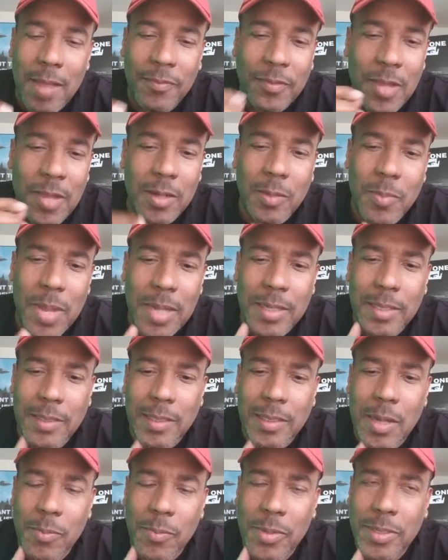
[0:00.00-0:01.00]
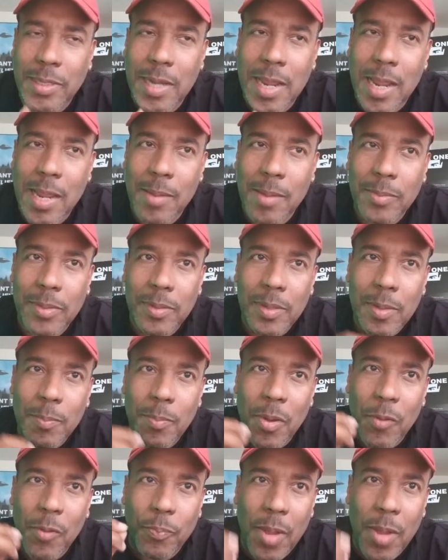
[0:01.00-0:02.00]
I've talked about this a number of times,
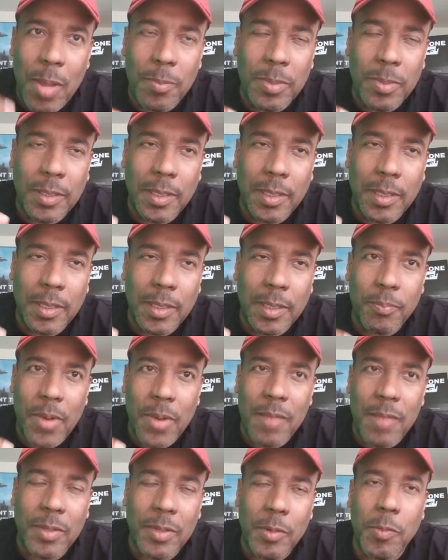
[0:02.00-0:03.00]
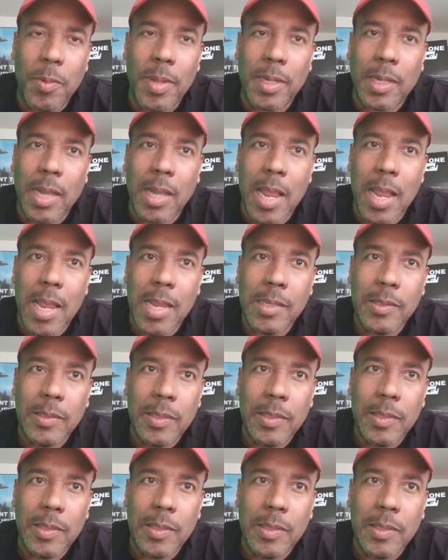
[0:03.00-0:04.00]
both publicly and privately with my
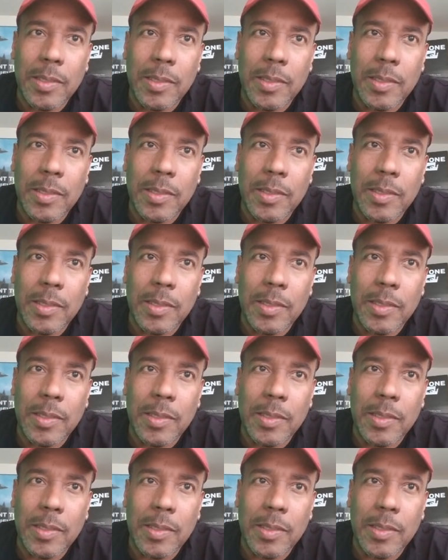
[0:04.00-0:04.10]
clients.